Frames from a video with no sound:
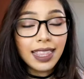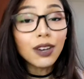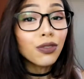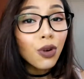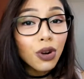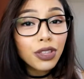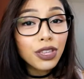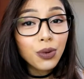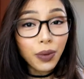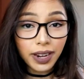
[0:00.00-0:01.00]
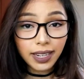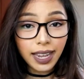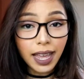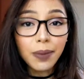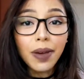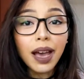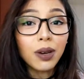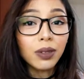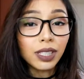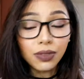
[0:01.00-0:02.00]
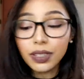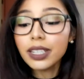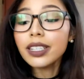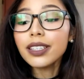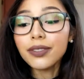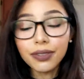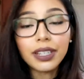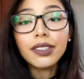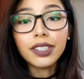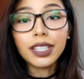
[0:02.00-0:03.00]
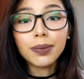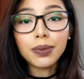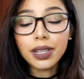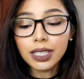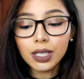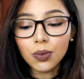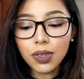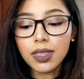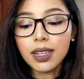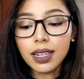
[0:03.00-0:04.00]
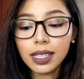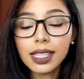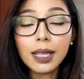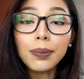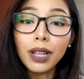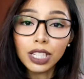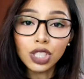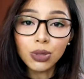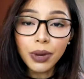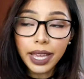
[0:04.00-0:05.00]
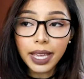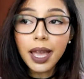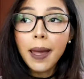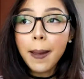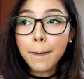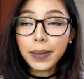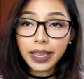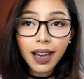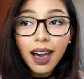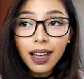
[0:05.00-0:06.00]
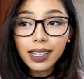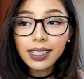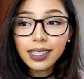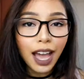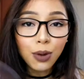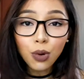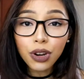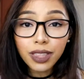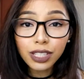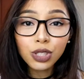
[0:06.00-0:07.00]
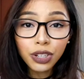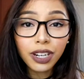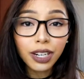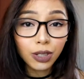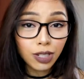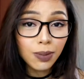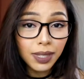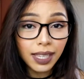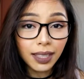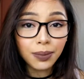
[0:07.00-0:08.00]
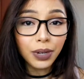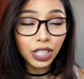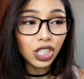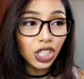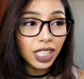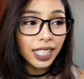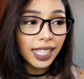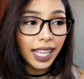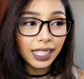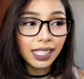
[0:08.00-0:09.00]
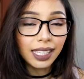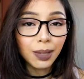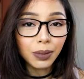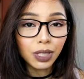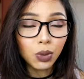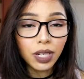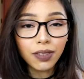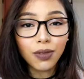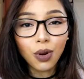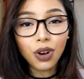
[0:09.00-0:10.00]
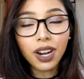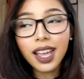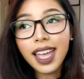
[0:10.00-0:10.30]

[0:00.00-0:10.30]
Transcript: now for the wear time, I was very, very impressed with the NYX Lip Lingerie because I wore this during our Christmas celebration last December 24